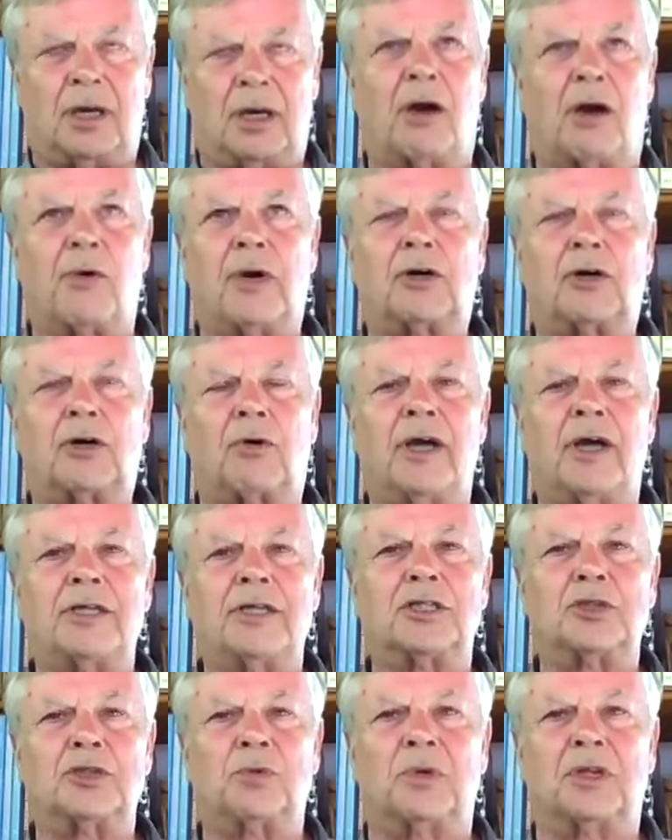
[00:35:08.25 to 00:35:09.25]
current
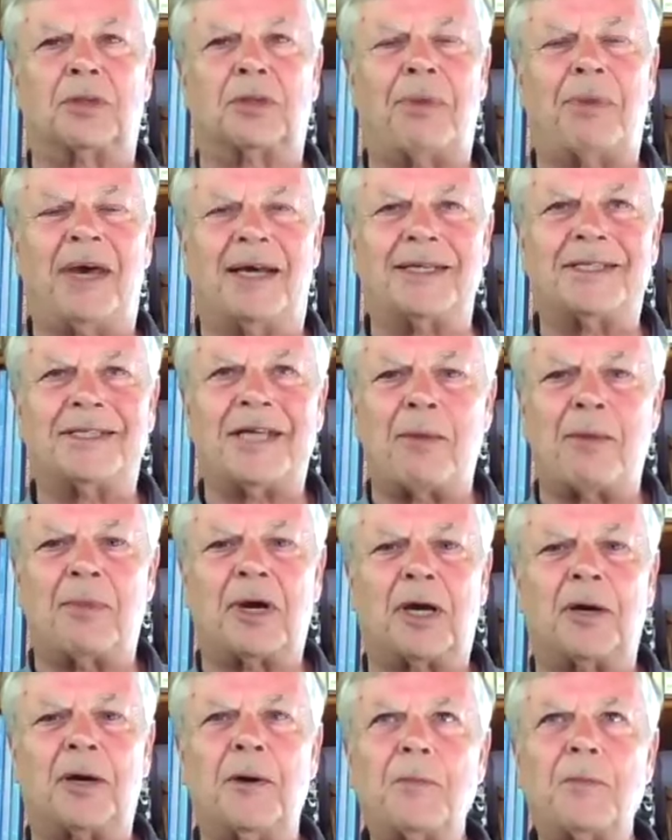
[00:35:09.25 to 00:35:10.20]
crisis with the pandemic,